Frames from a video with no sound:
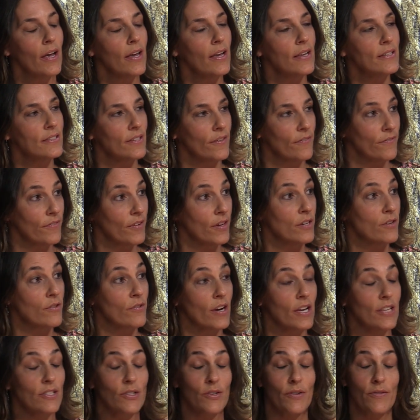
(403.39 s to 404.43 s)
It's a
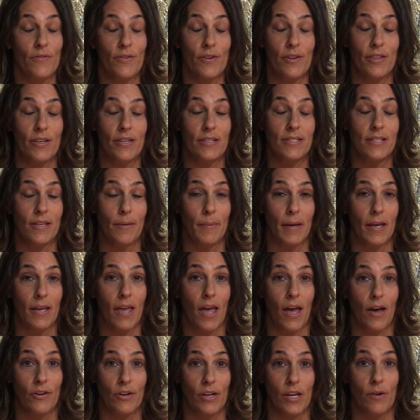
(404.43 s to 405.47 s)
fundraiser for the Summit
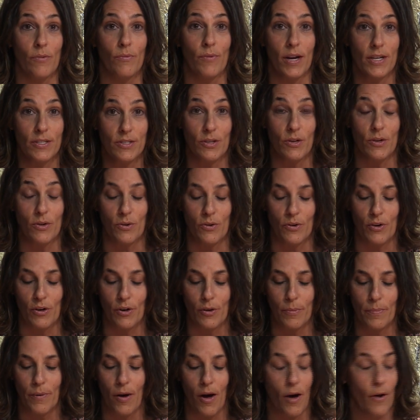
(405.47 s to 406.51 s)
County Rescue
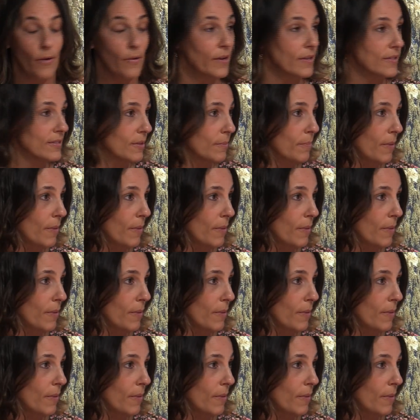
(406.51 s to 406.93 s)
Group, always a